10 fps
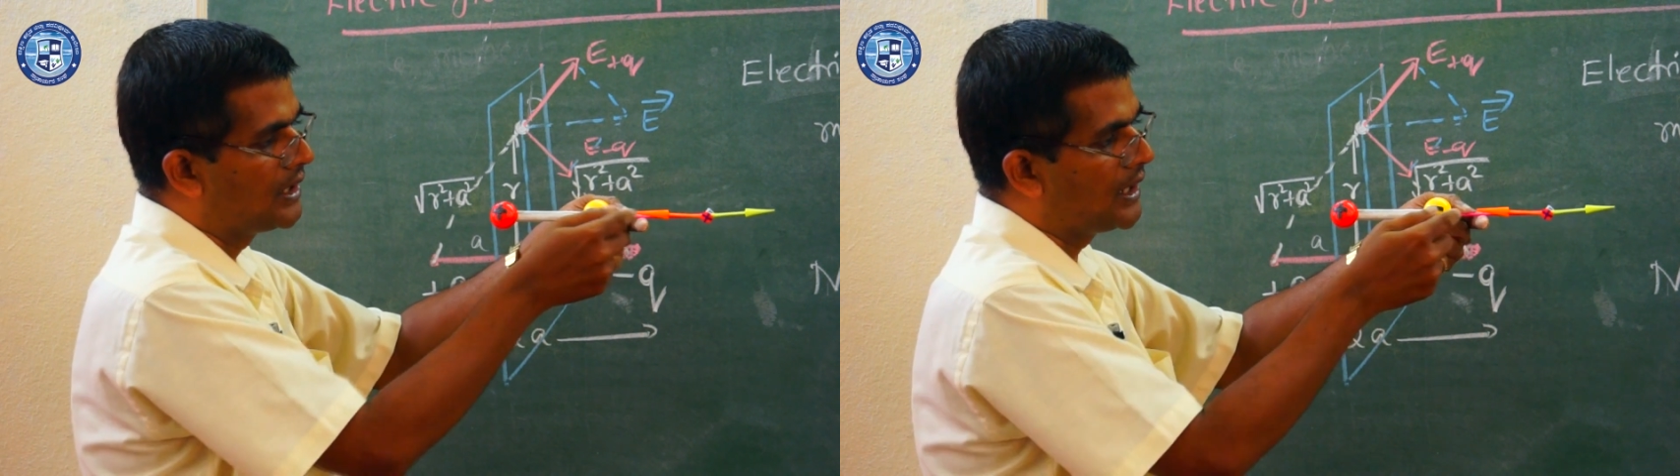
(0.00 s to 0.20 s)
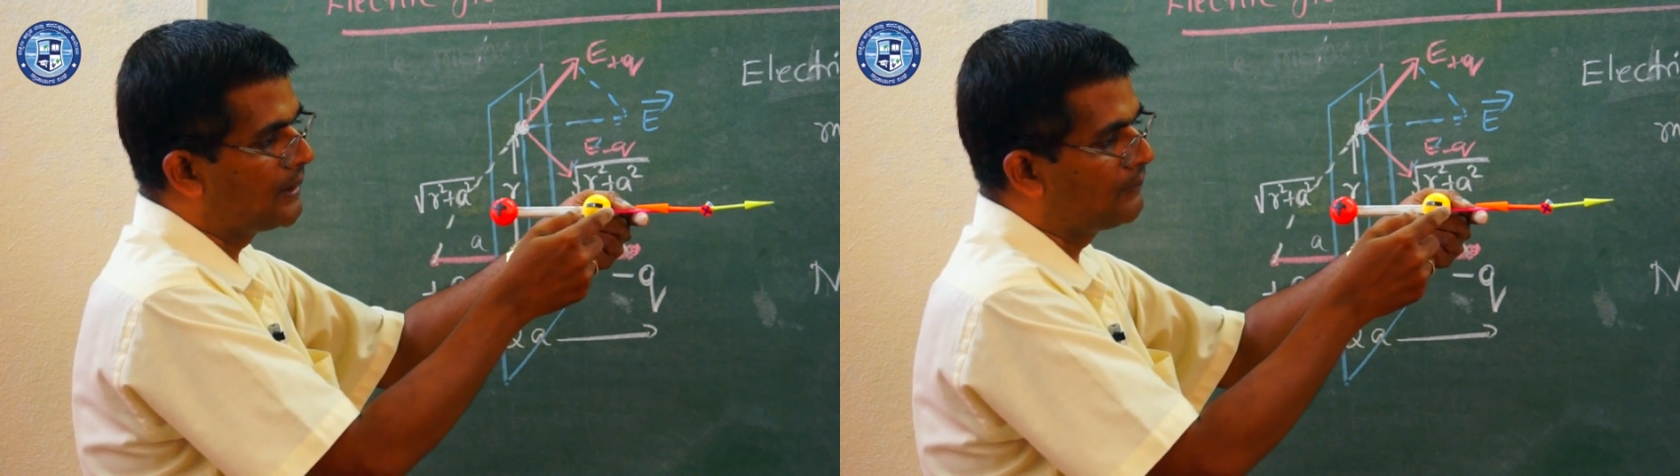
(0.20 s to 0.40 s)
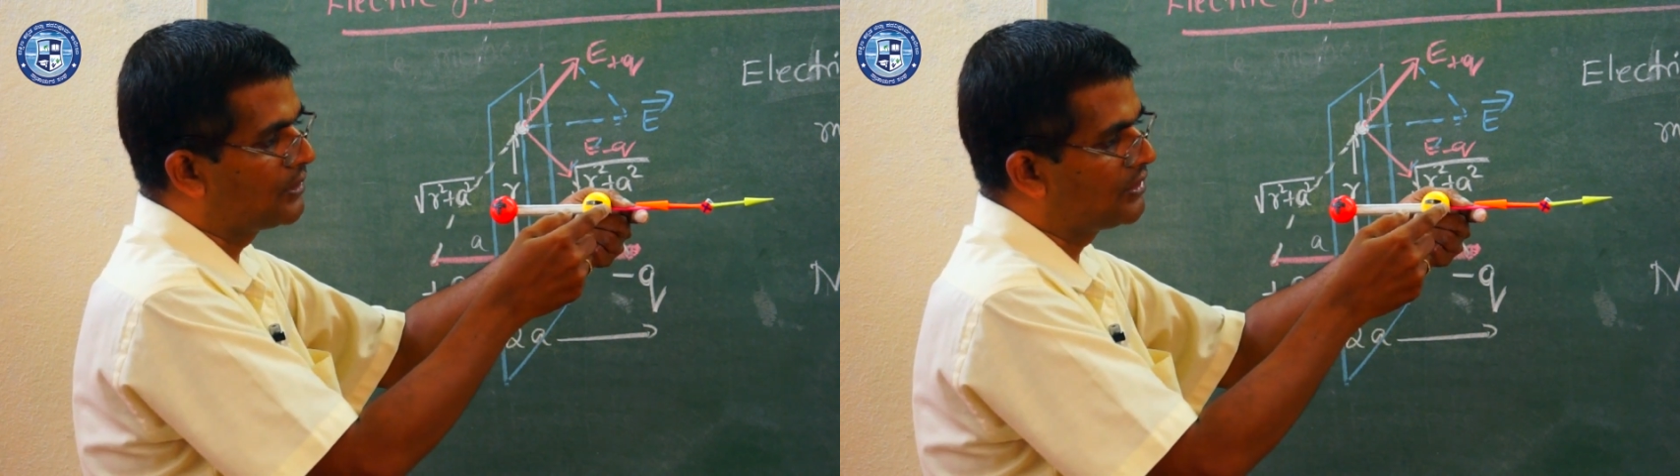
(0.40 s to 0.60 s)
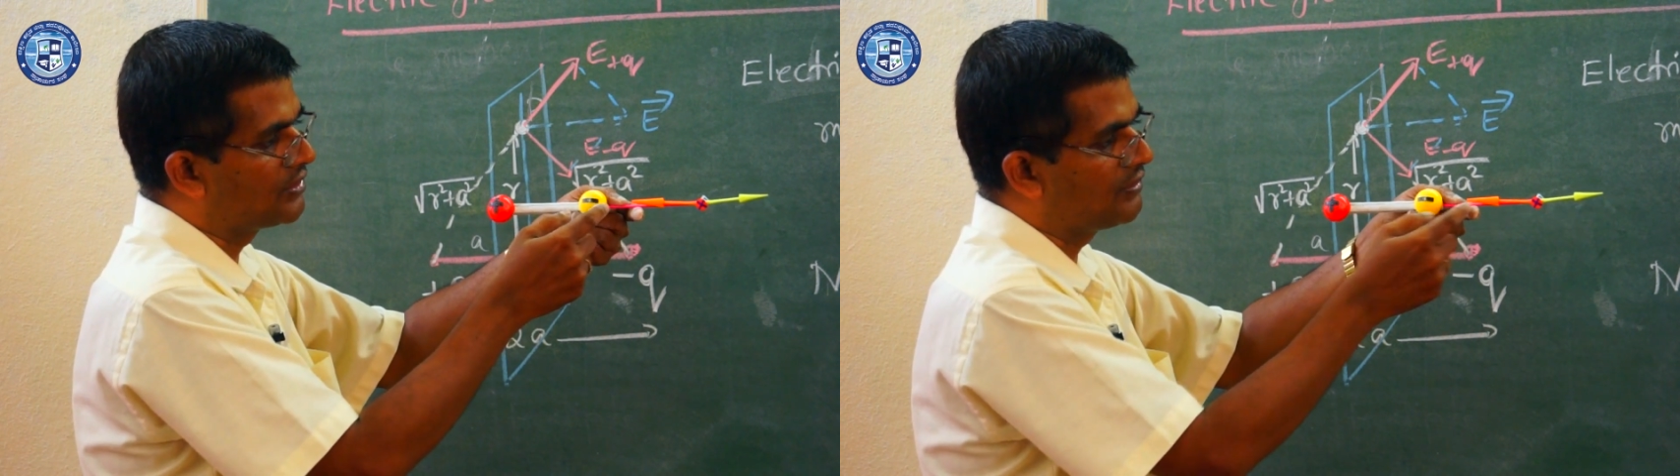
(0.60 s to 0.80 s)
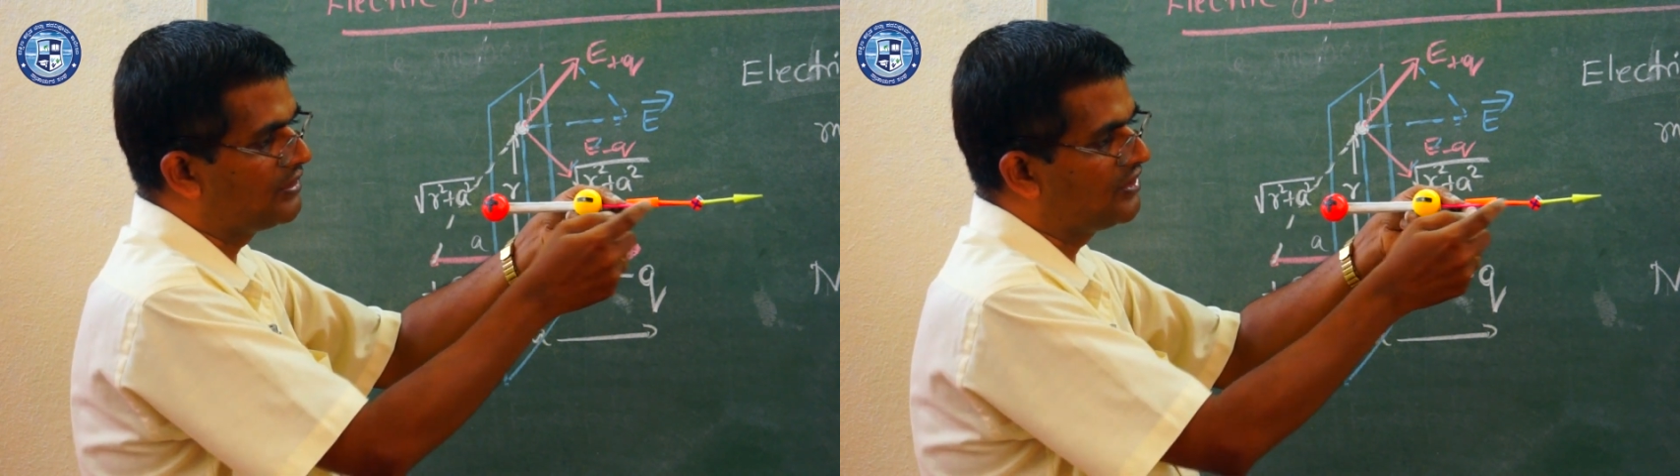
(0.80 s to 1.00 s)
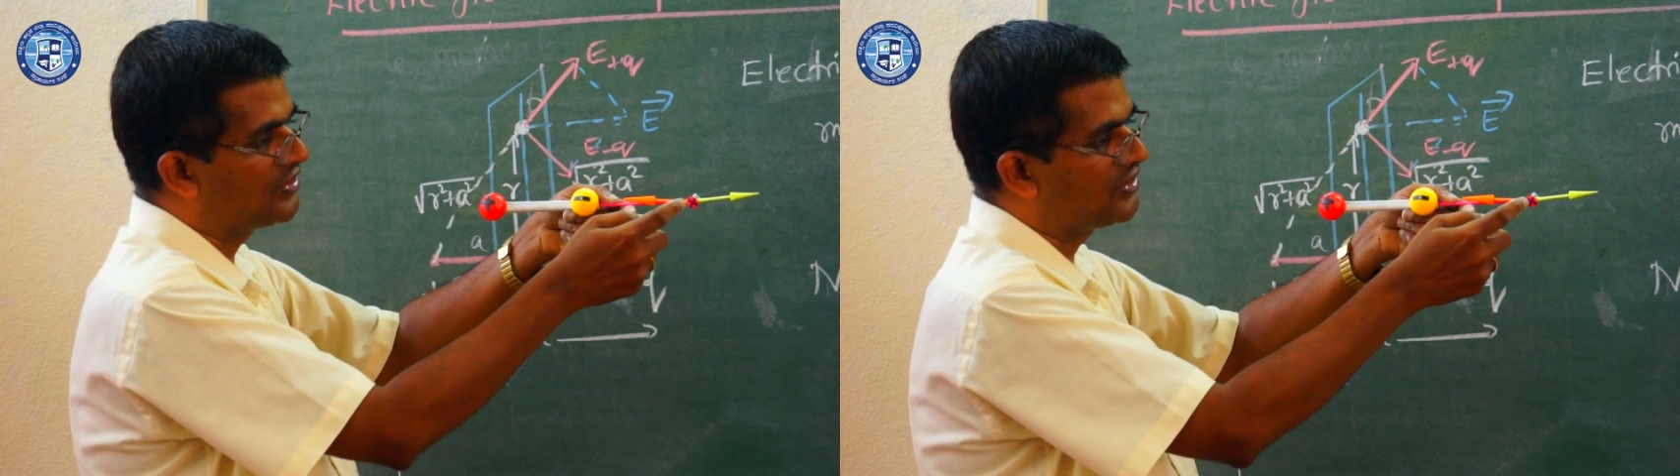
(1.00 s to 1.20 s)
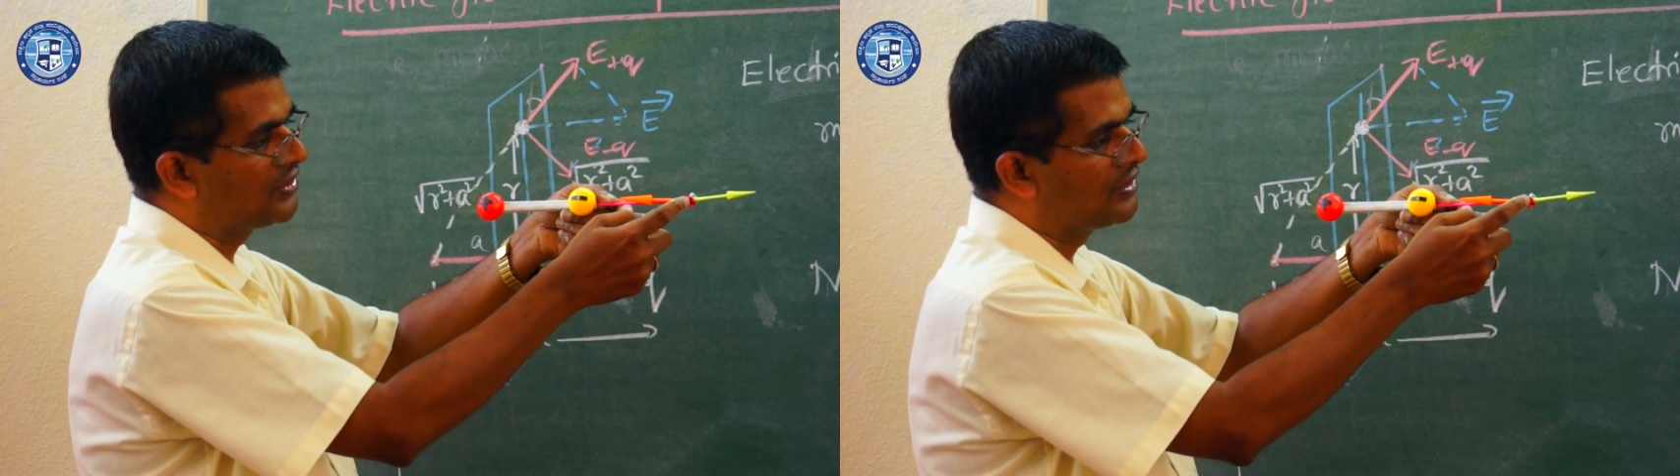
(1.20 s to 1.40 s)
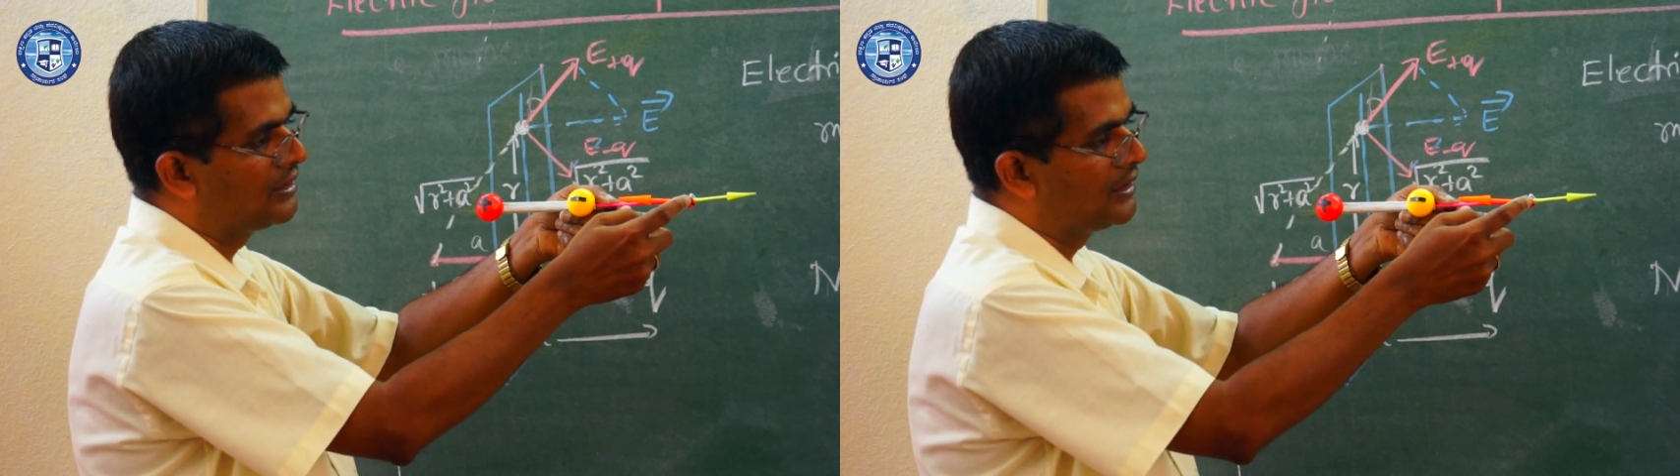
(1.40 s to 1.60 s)
and because of
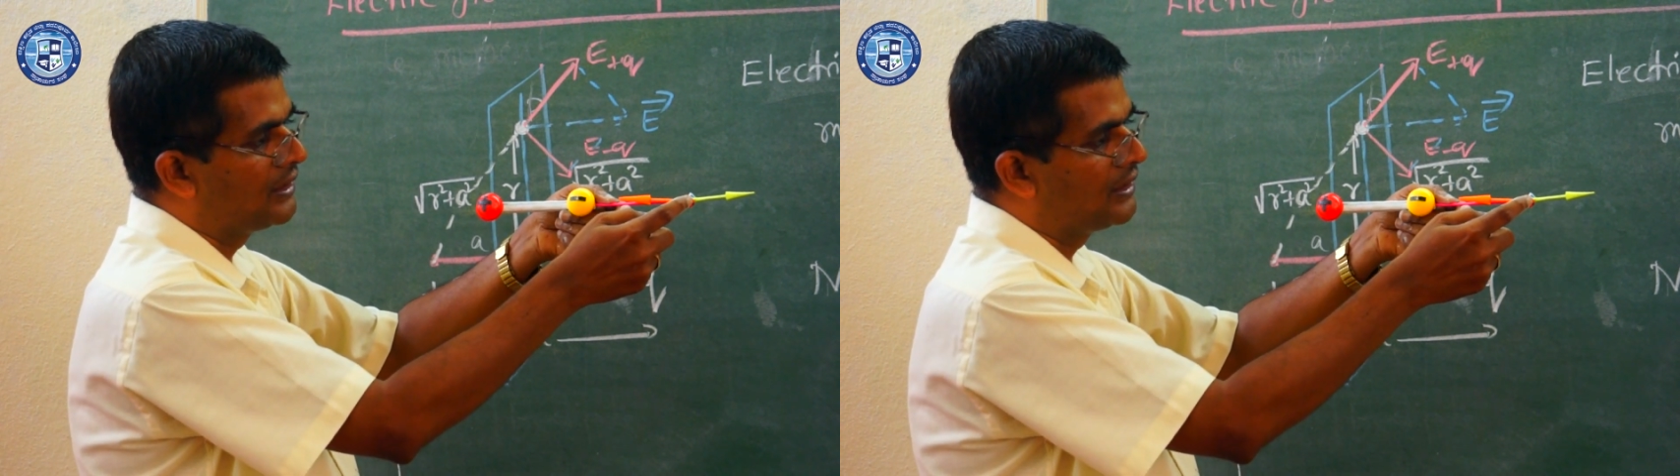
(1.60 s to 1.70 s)
this